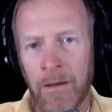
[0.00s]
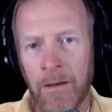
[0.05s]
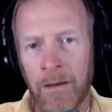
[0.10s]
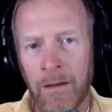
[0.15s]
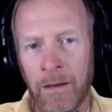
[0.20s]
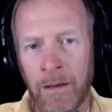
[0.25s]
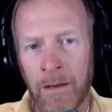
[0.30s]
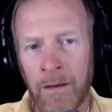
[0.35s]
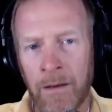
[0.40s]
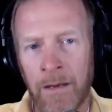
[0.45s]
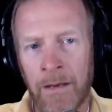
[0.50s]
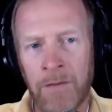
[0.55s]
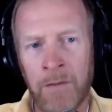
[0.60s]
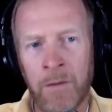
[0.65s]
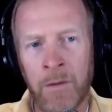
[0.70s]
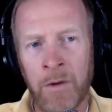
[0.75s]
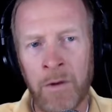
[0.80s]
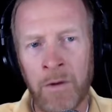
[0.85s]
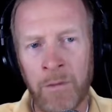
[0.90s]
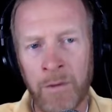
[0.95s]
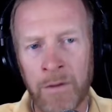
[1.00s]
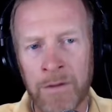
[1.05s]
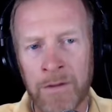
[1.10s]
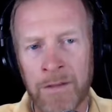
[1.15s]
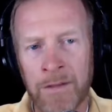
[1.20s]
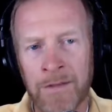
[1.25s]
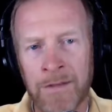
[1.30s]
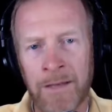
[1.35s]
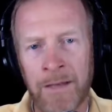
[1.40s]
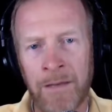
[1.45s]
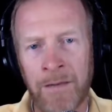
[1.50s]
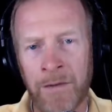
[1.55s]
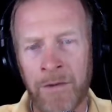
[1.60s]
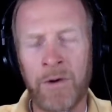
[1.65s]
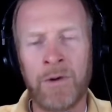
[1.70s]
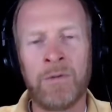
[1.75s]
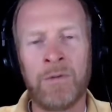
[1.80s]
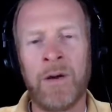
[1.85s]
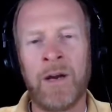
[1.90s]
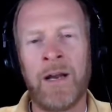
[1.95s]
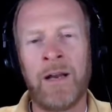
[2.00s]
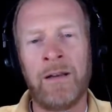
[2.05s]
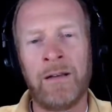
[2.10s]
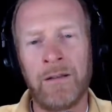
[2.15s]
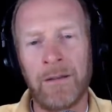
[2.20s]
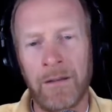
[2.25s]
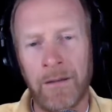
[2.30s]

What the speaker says: And everyone wants to say they're right